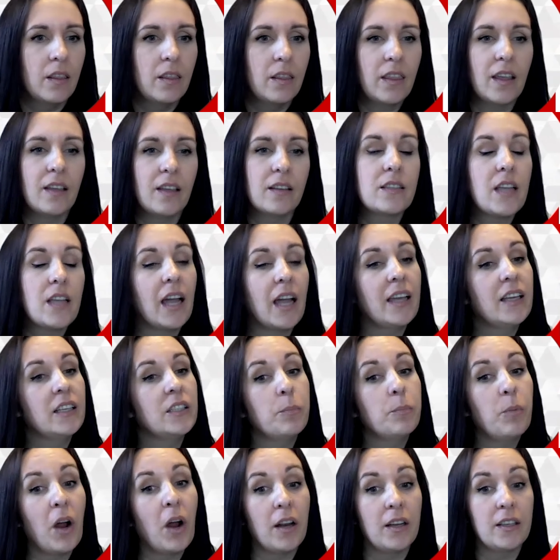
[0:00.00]
things tie
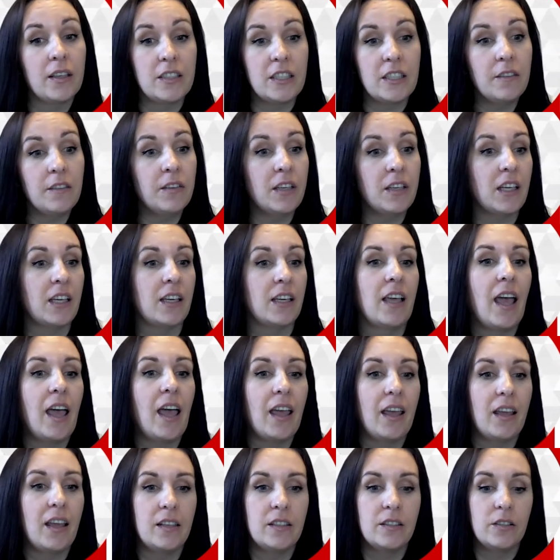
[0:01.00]
into productivity.
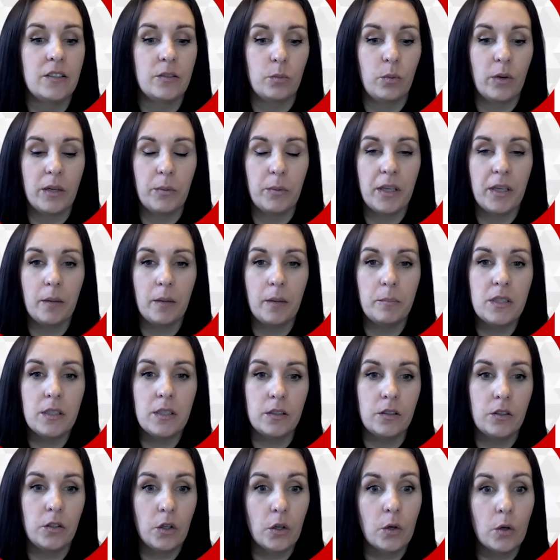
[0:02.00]
And when we come
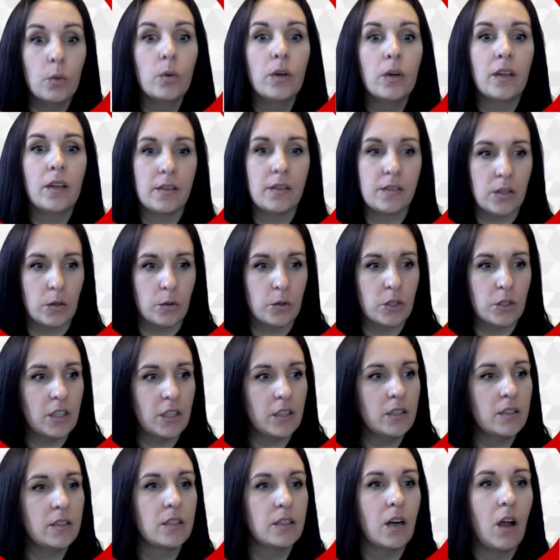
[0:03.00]
to new
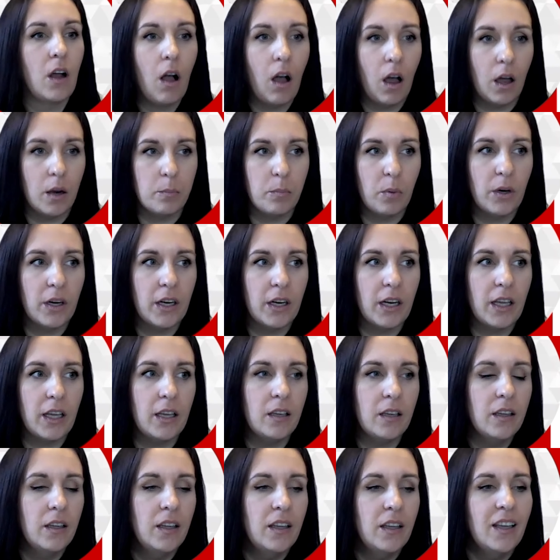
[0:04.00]
associates and
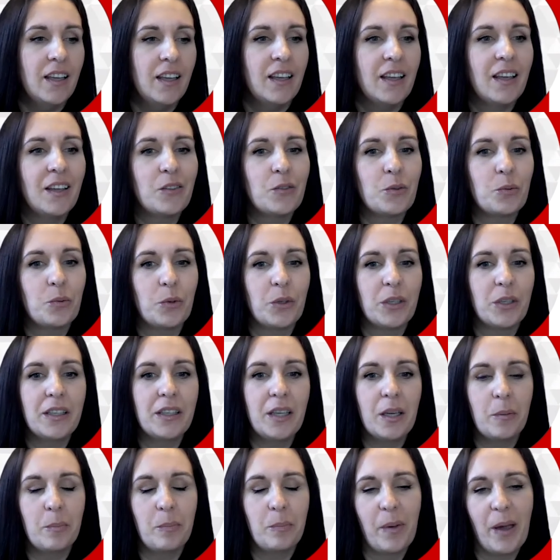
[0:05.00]
onboarding, it's
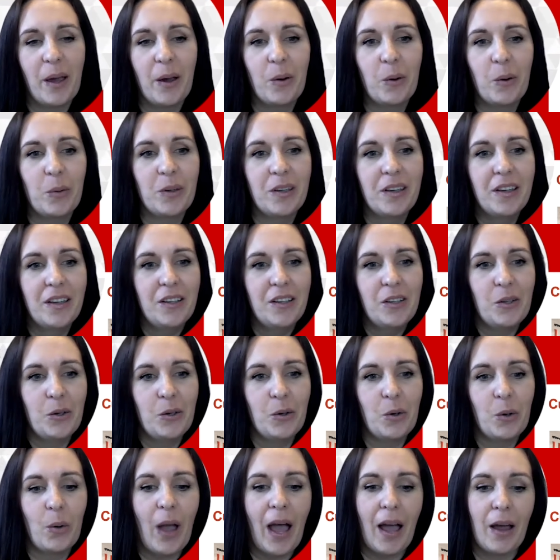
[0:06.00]
really about
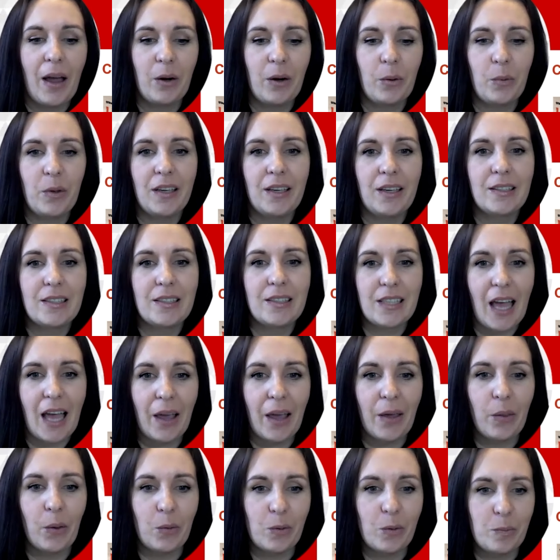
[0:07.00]
how do we
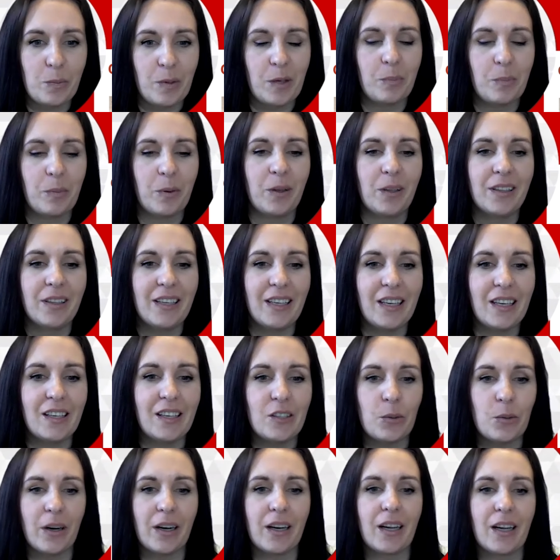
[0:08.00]
tie those people
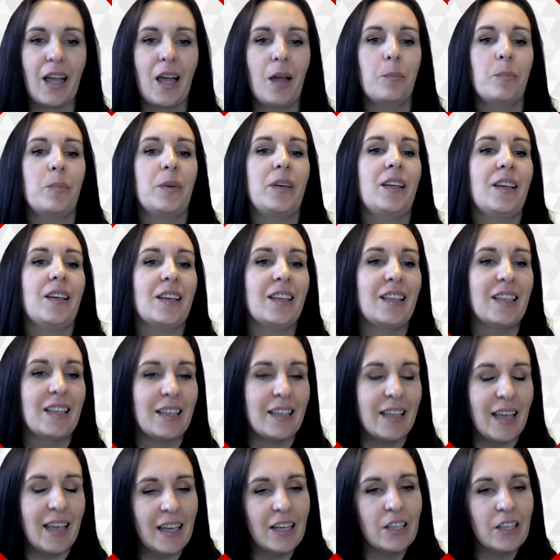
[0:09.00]
into our company and
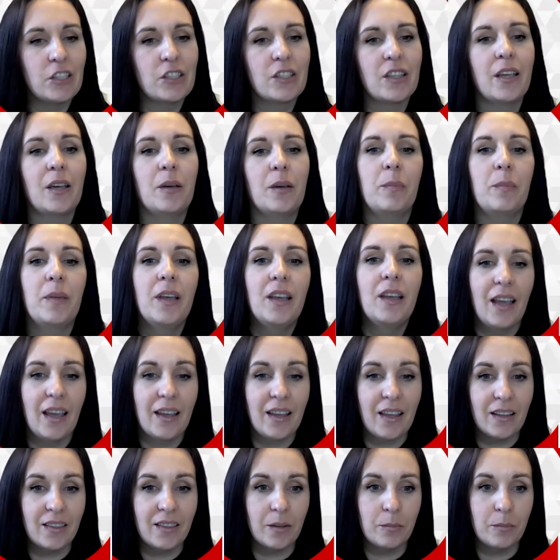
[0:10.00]
engage them
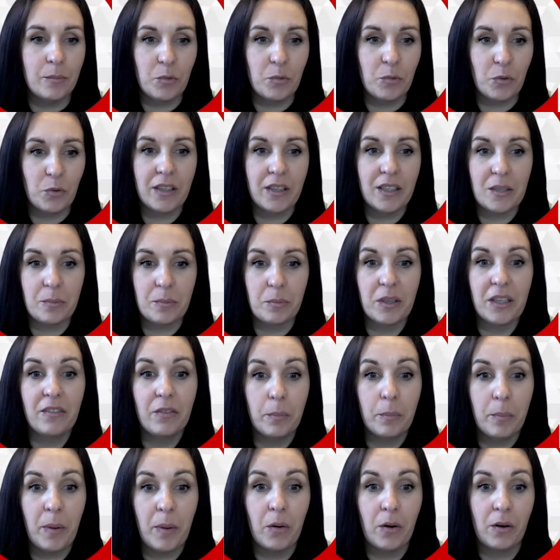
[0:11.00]
and get them really to believe
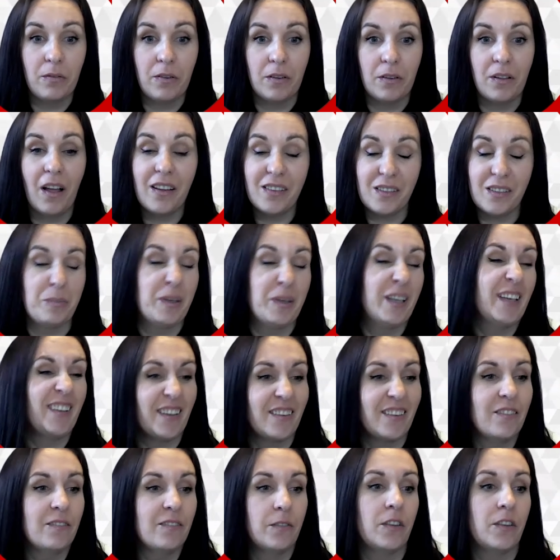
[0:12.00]
about our philosophy
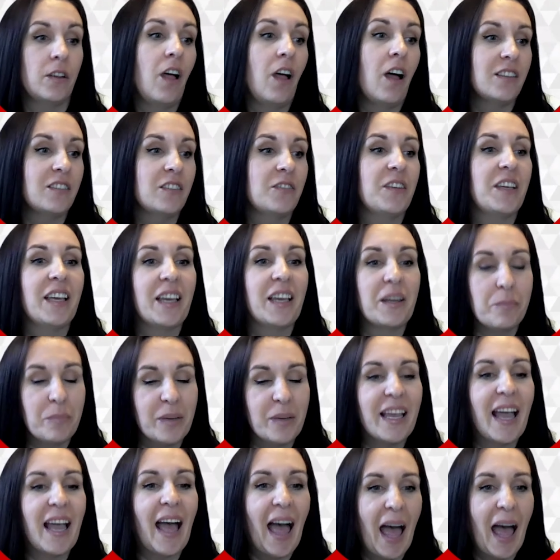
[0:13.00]
and
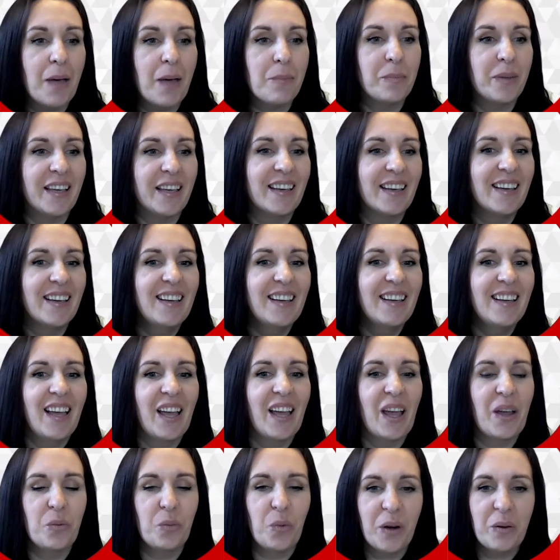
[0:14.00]
be happy.
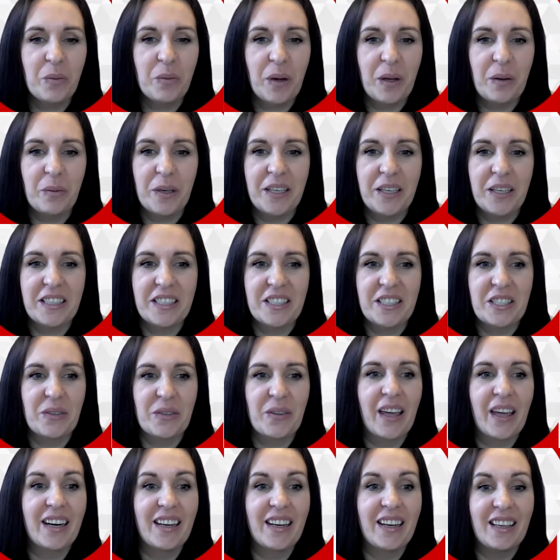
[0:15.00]
And one way we can do
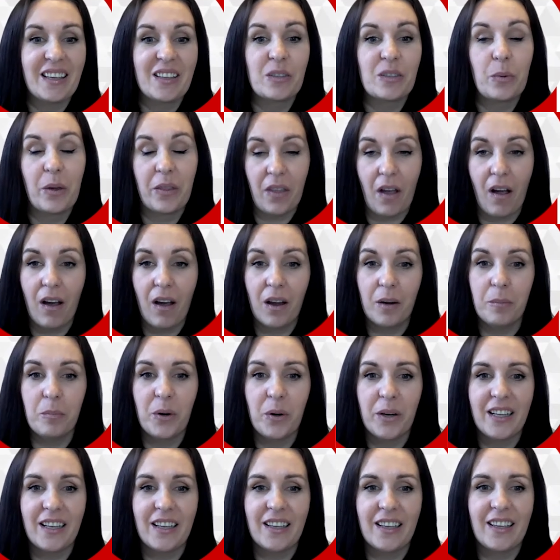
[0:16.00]
that is with
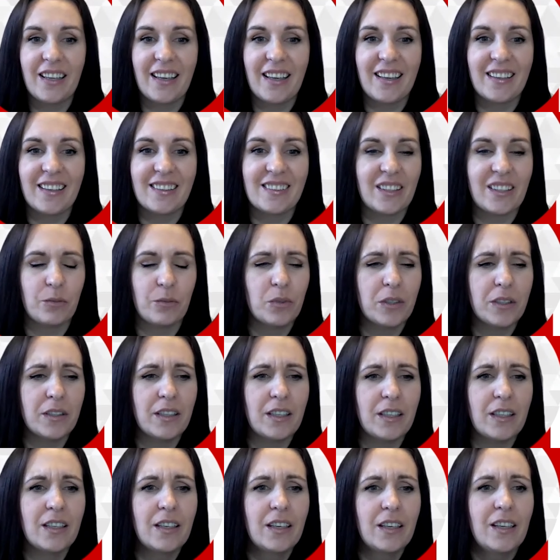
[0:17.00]
onboarding kits and
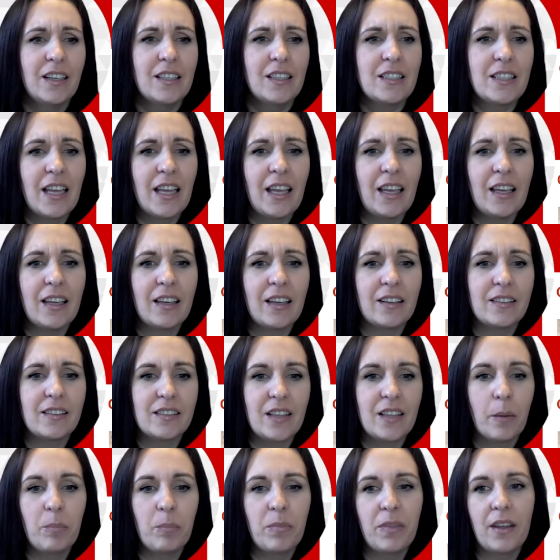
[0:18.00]
really take
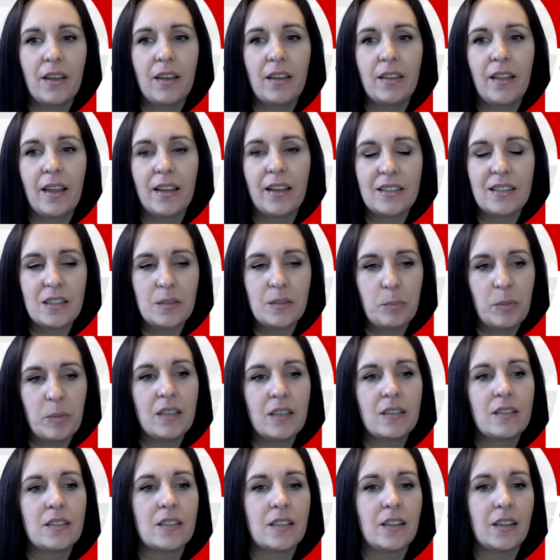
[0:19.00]
something that
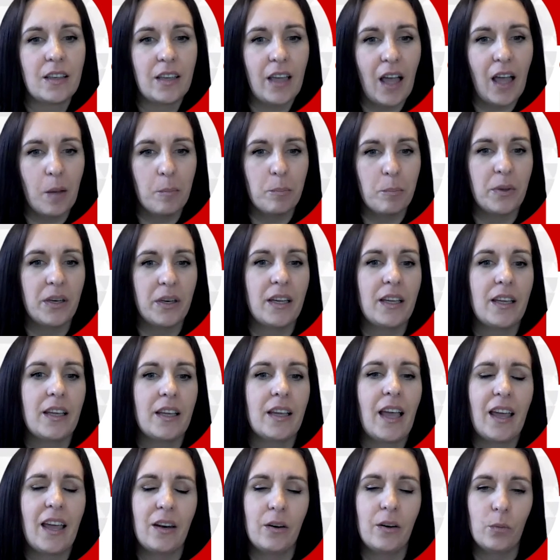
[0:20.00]
speaks to the
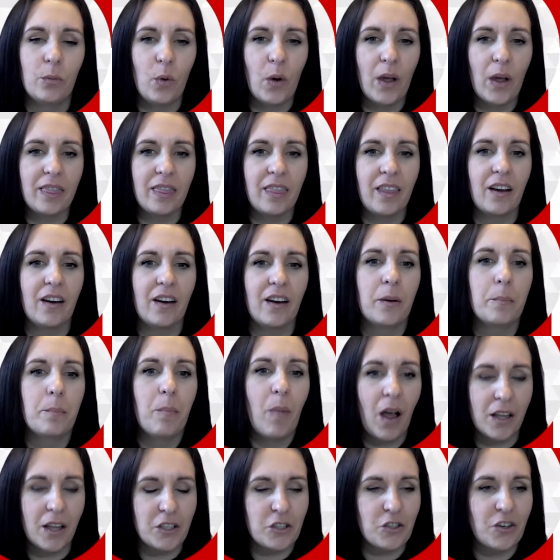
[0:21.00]
company and what their
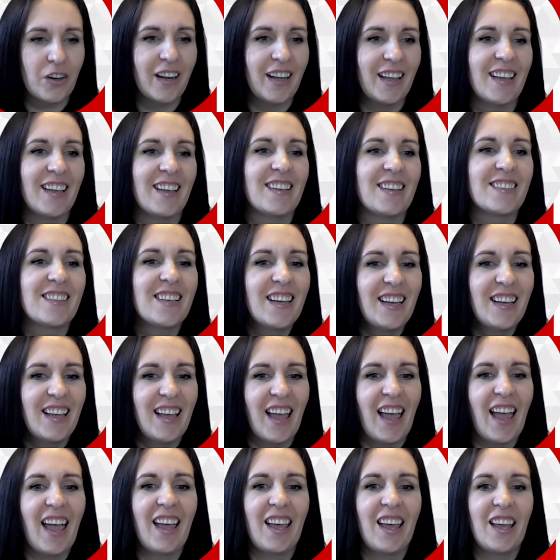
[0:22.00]
mantra is
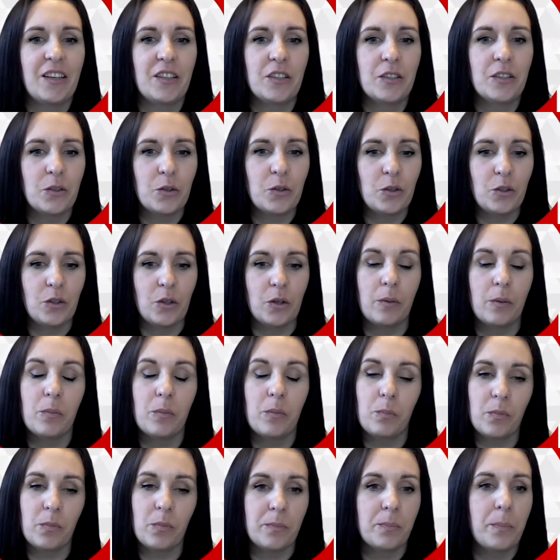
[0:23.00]
and
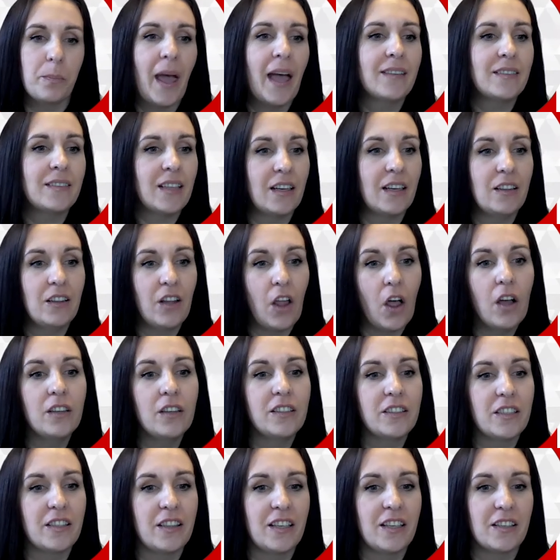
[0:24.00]
pass that
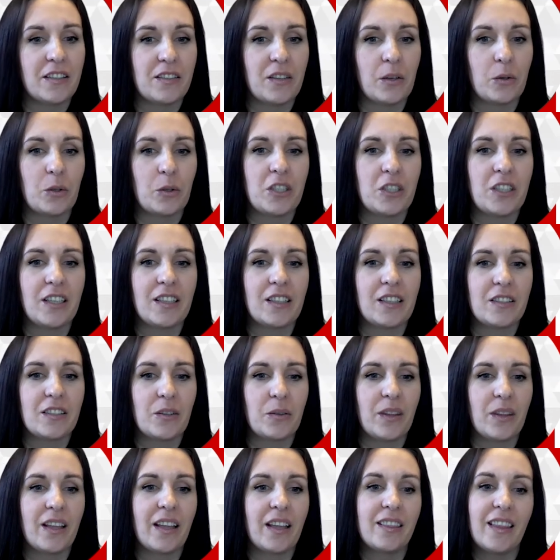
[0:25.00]
along to the associates
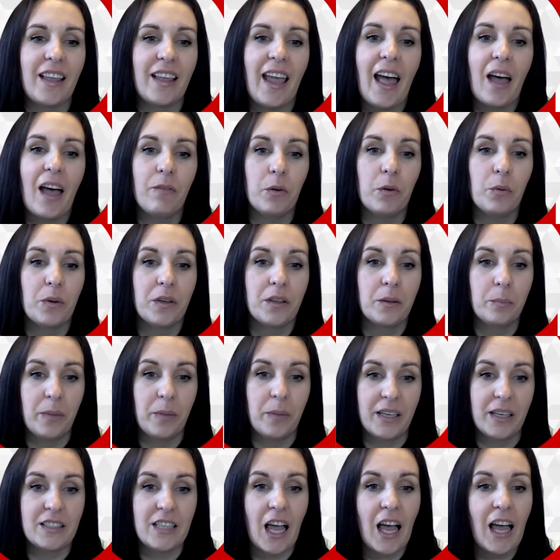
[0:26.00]
so that they have a real
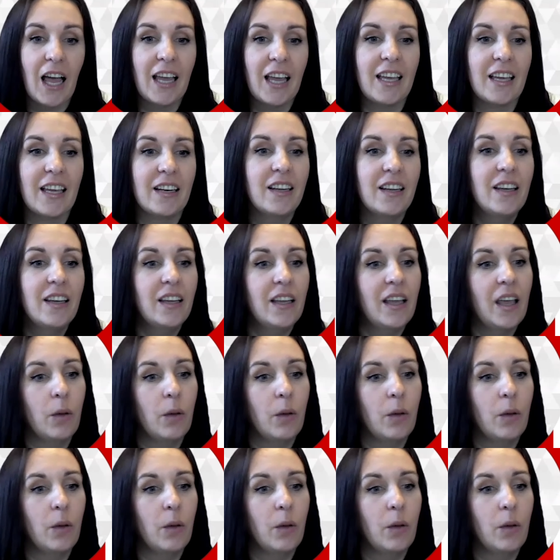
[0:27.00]
big tie-in.